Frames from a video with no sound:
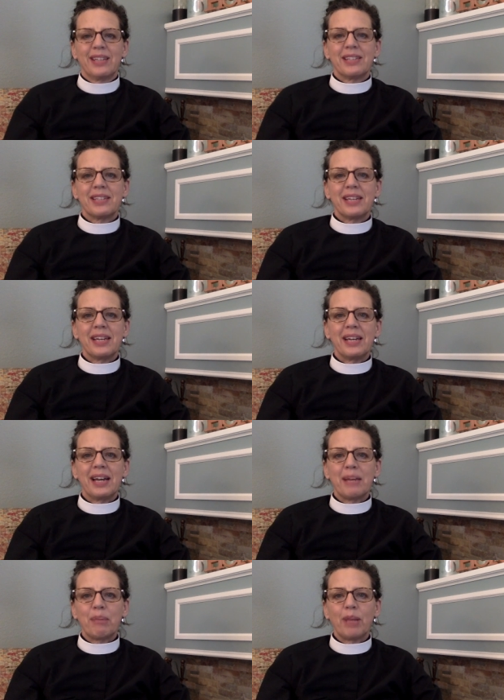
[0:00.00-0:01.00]
Today
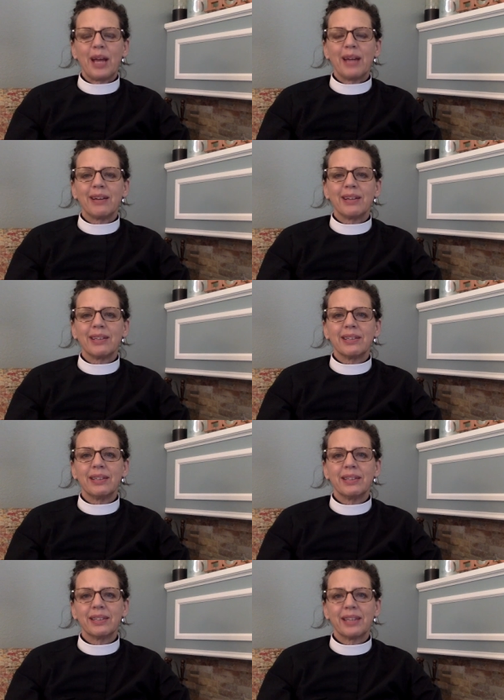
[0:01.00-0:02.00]
I plan on
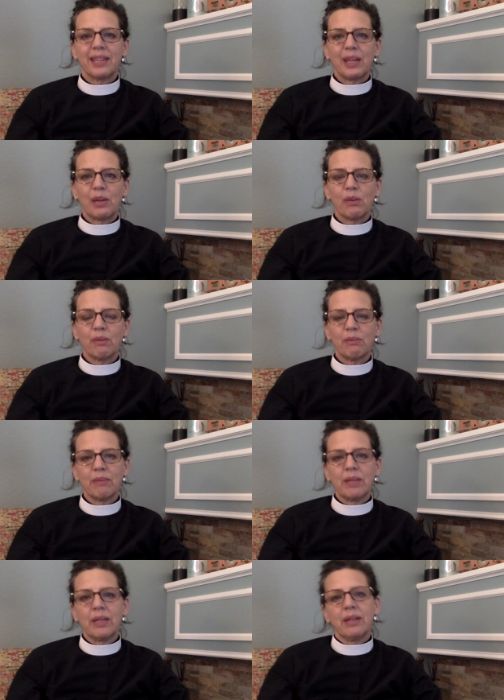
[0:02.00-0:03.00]
getting
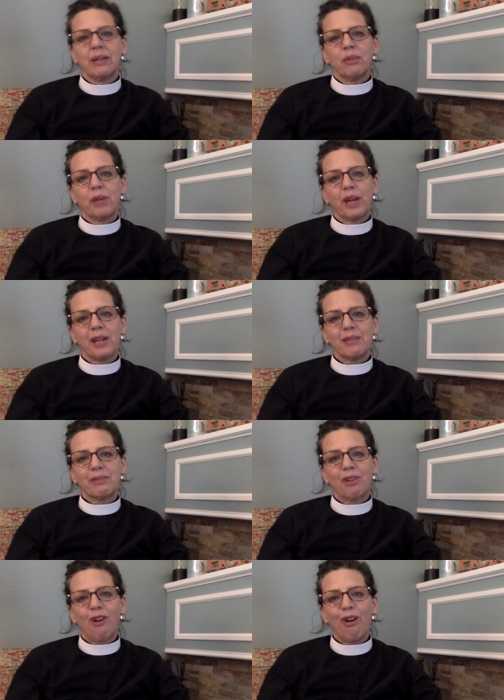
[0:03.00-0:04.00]
what I
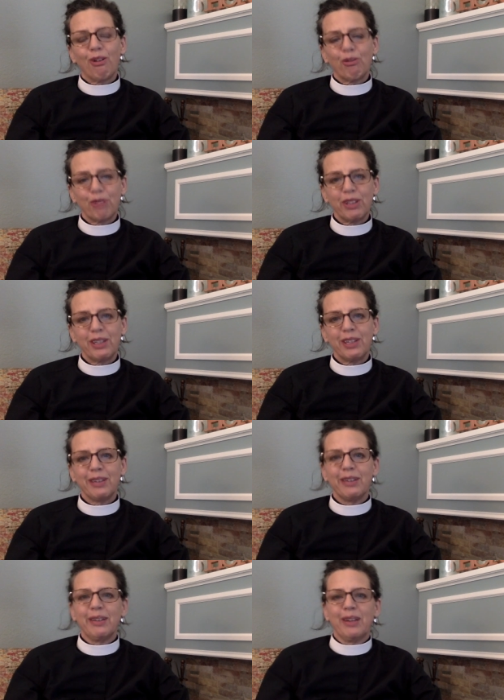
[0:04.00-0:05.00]
call
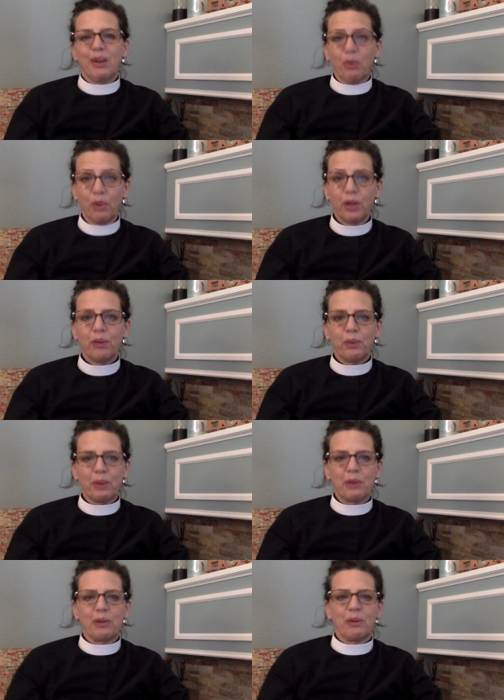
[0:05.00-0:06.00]
really real
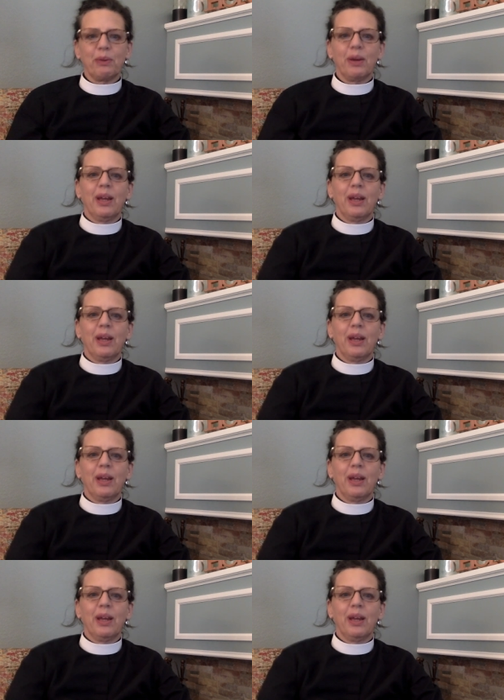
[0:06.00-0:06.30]
with you.